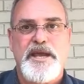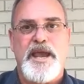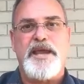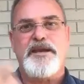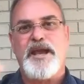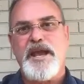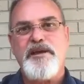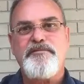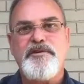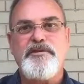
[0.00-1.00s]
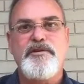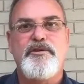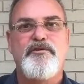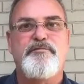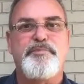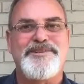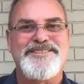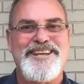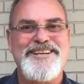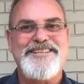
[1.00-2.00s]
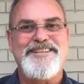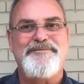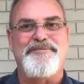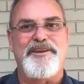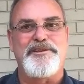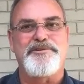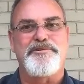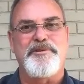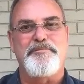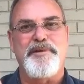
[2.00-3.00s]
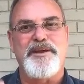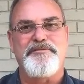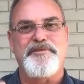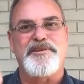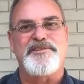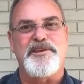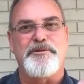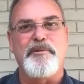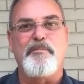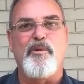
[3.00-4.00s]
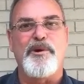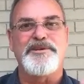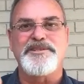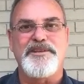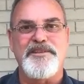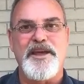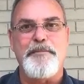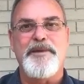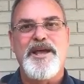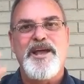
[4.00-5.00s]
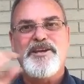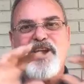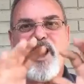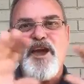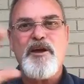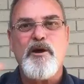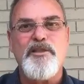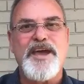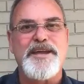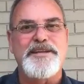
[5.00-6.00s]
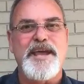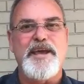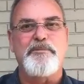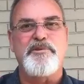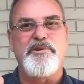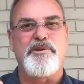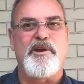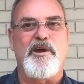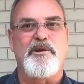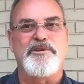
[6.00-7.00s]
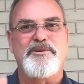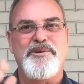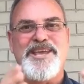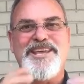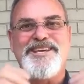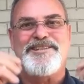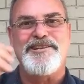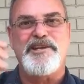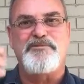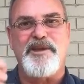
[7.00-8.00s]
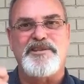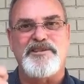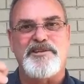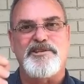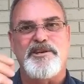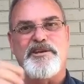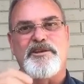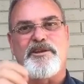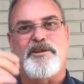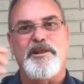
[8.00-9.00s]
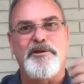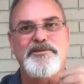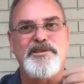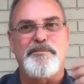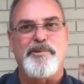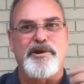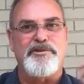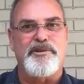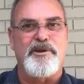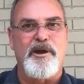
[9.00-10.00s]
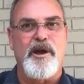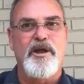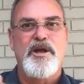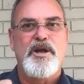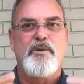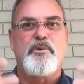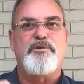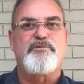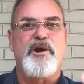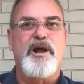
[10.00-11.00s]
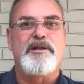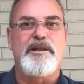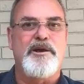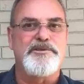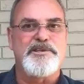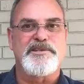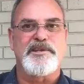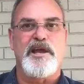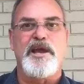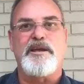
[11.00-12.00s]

And after you've presented the feature and the benefits that are important to them, tie all that down with your caller to easily transition into the closing part of the call with trial closes like,